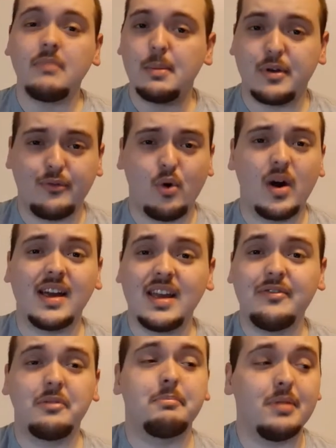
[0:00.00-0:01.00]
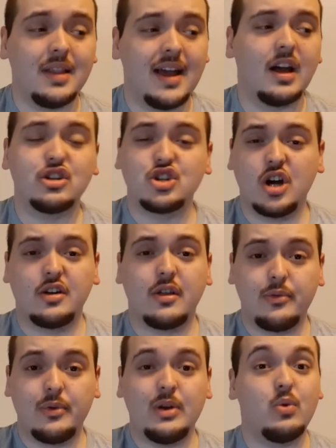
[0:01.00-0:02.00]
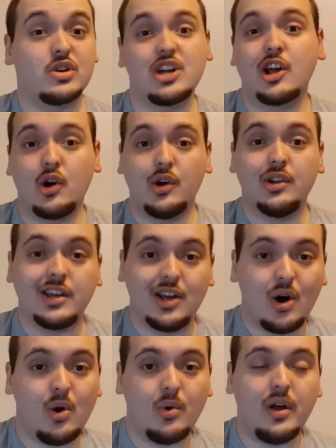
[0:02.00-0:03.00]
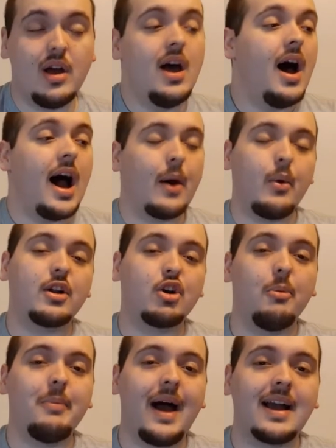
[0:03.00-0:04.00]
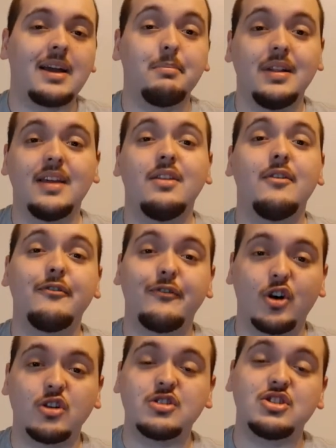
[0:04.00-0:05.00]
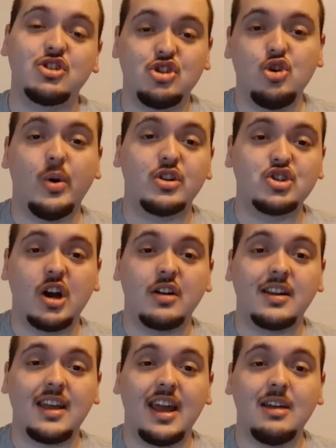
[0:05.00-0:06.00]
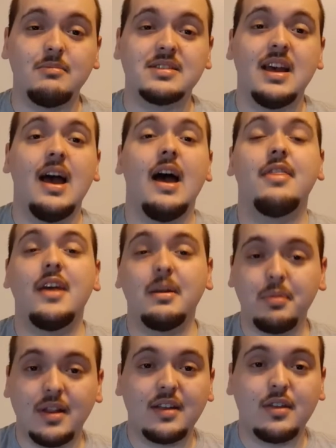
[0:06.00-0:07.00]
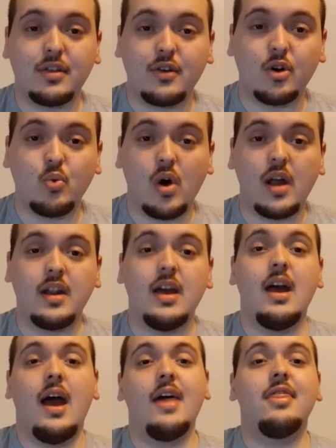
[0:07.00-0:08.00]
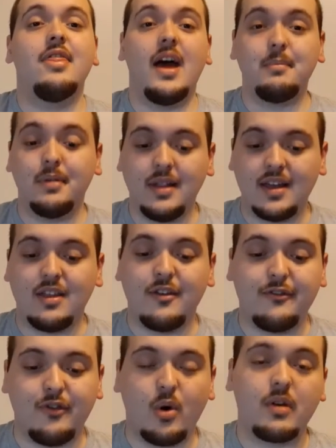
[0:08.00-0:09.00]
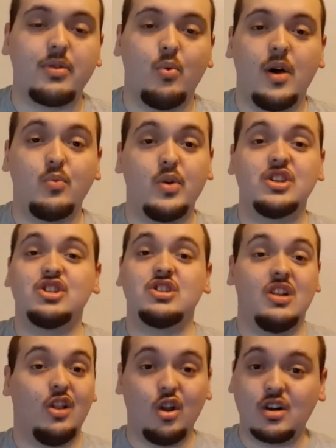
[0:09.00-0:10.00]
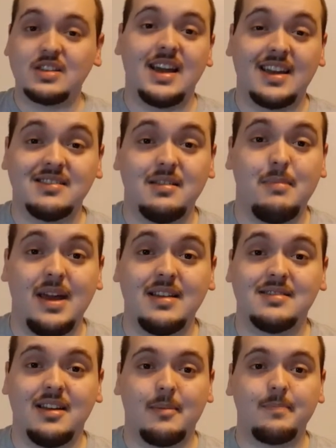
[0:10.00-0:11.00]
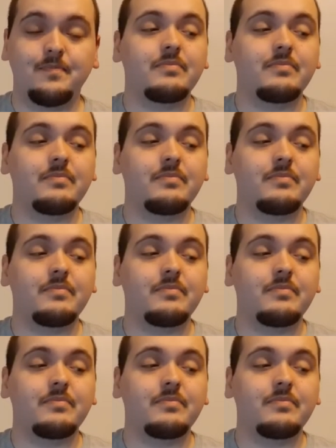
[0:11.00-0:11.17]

Before I even play Uncharted 3, which I currently own, I want to go back and play the first two Uncharted games, and then play the third one, and then play the fourth one, which looks like it's amazing.